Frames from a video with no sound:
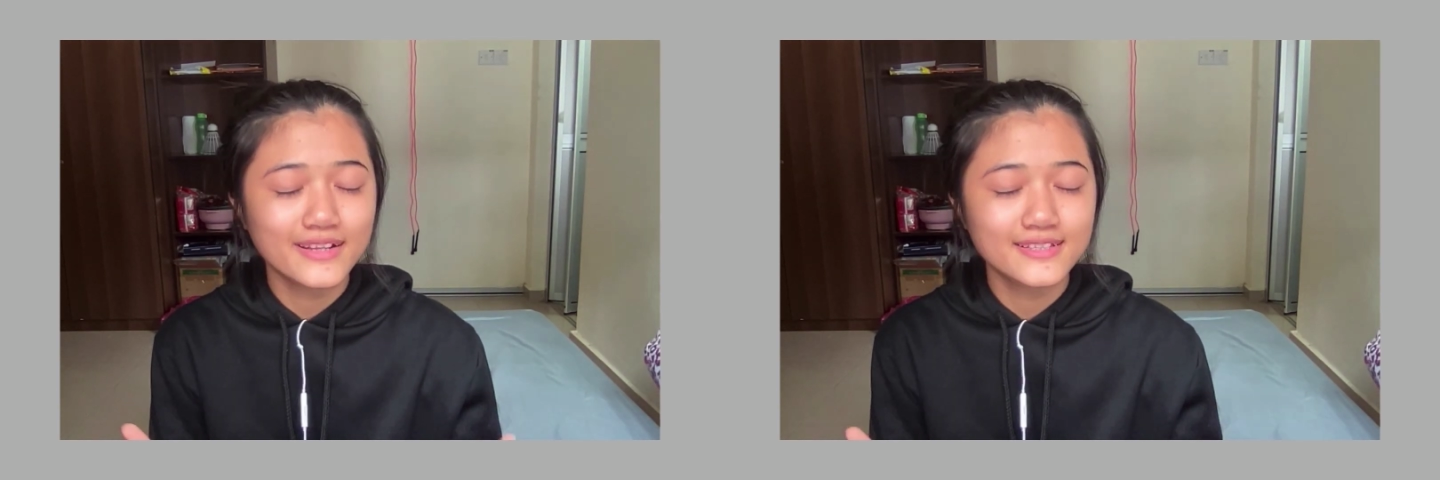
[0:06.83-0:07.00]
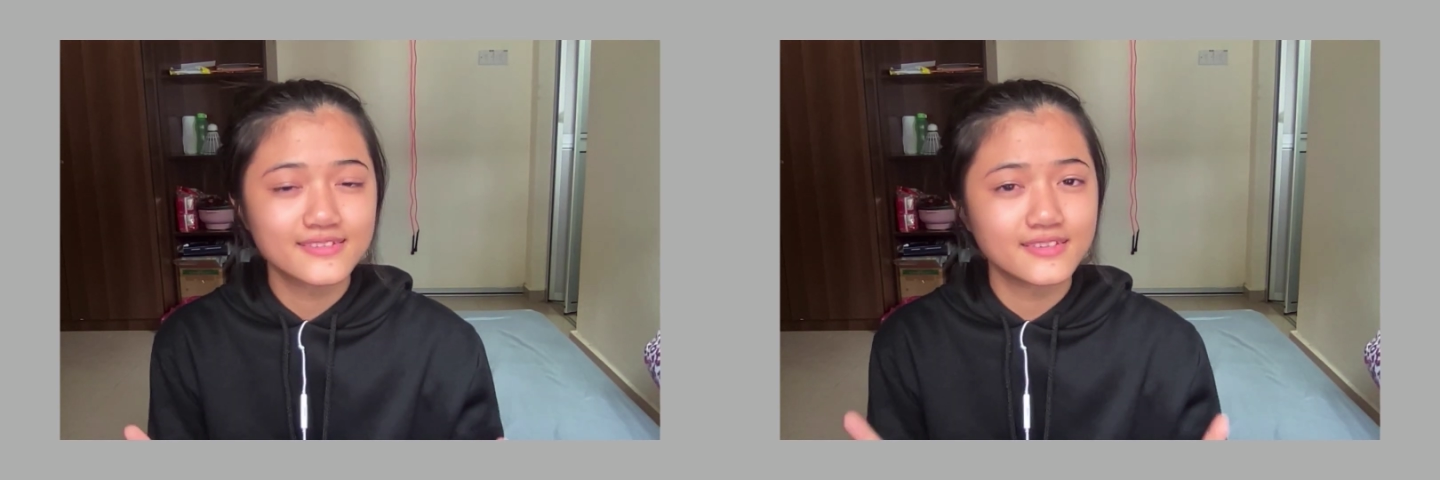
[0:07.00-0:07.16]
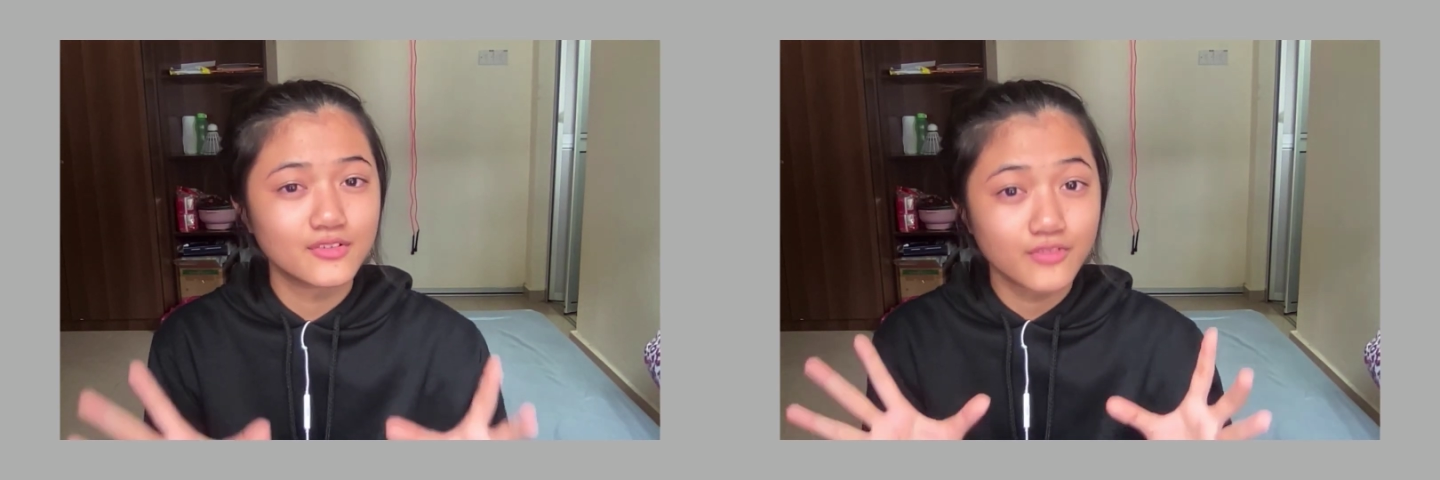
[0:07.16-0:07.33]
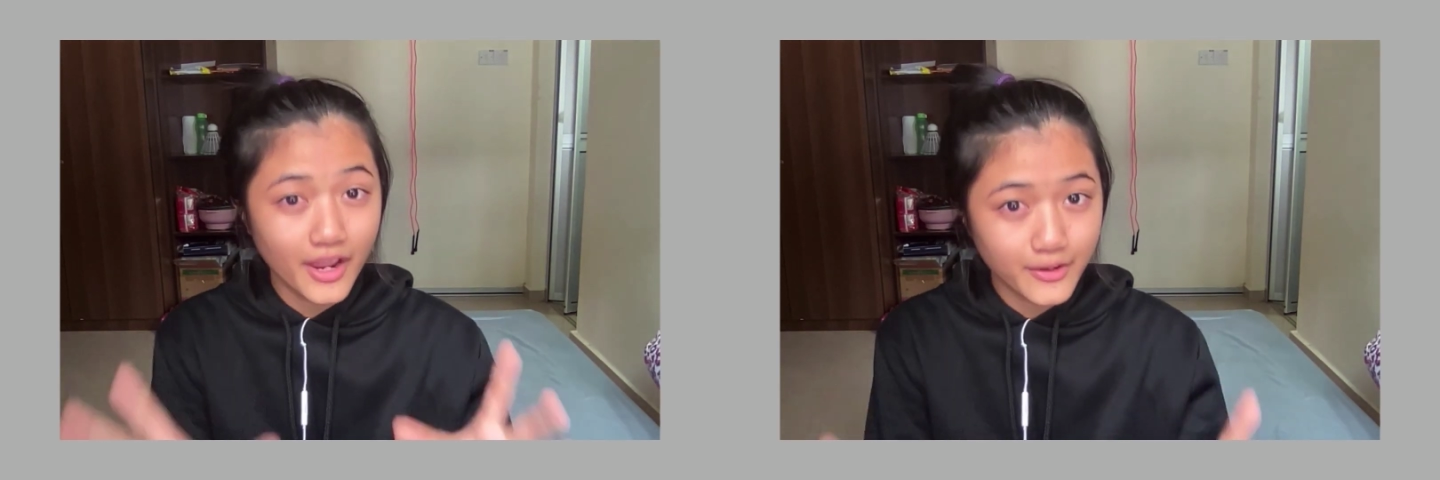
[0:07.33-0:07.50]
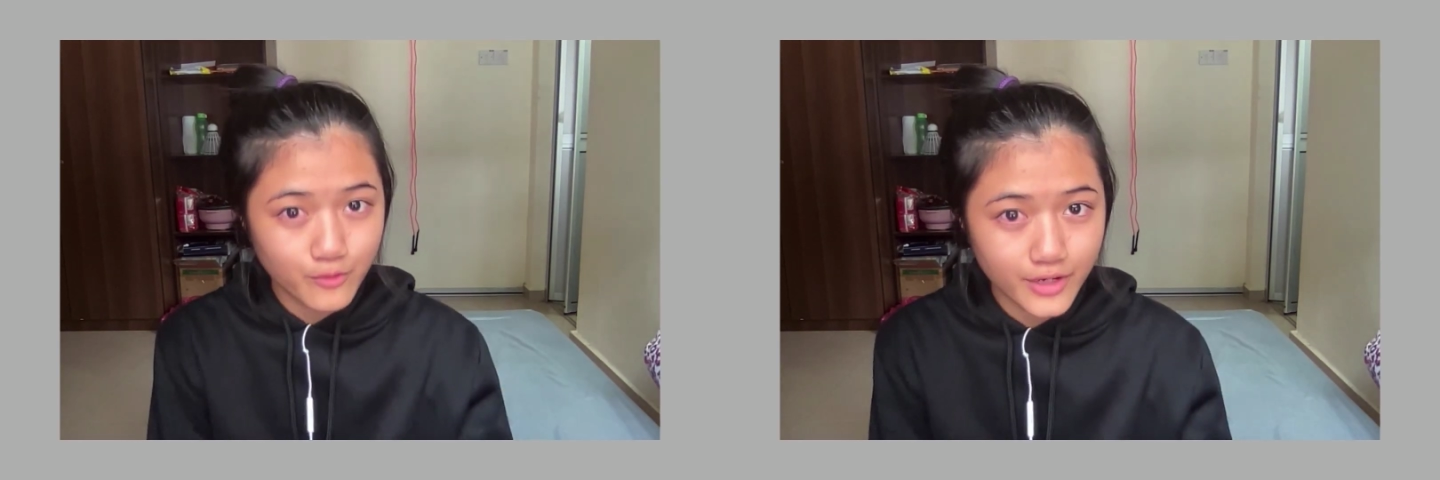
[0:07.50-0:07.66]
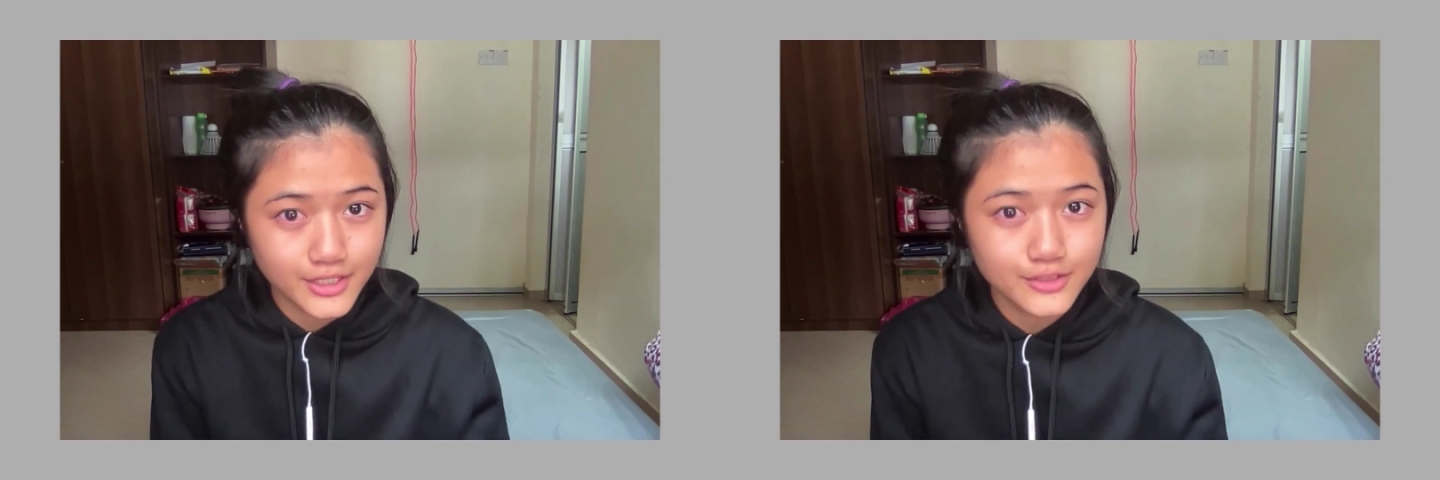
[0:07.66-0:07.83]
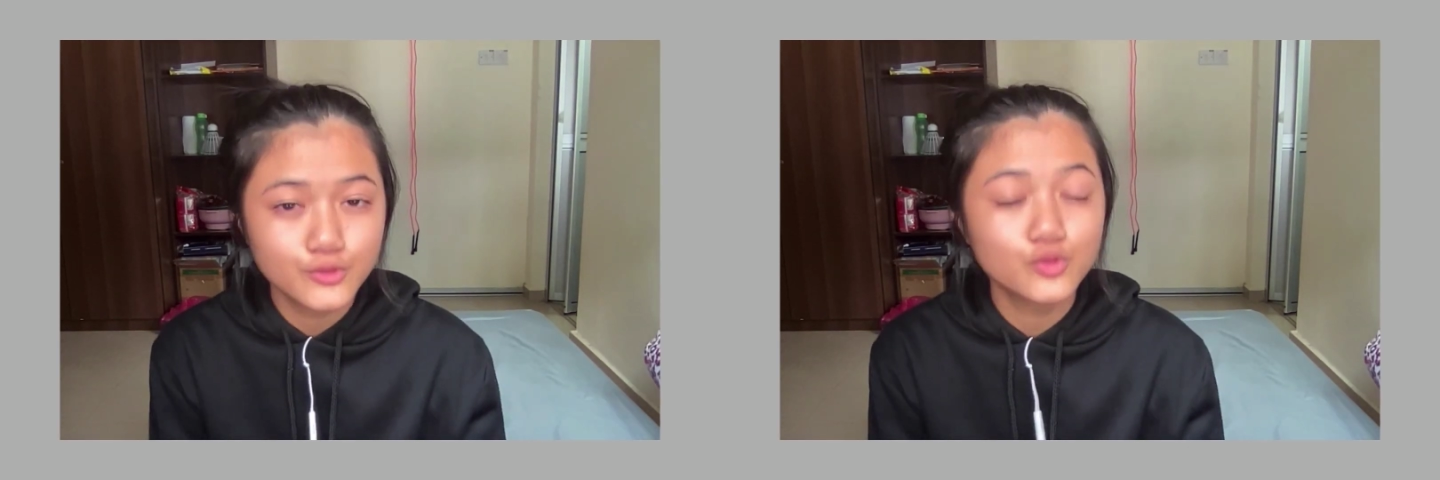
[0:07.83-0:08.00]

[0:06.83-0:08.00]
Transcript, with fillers: is the right way